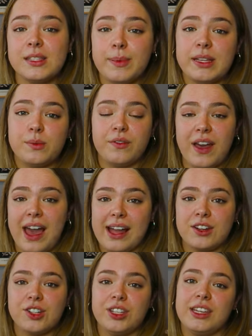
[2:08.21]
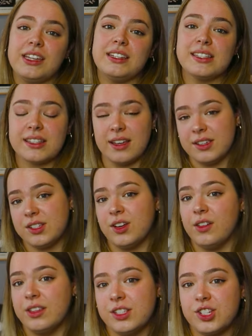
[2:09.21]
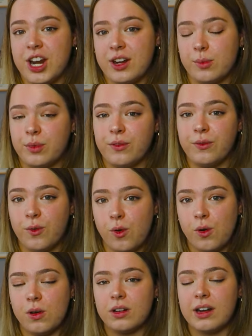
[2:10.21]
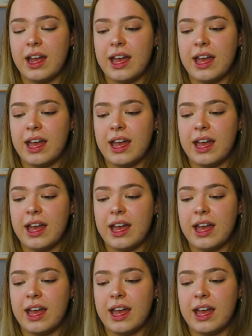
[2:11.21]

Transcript: this space we've actually discussed on this channel before,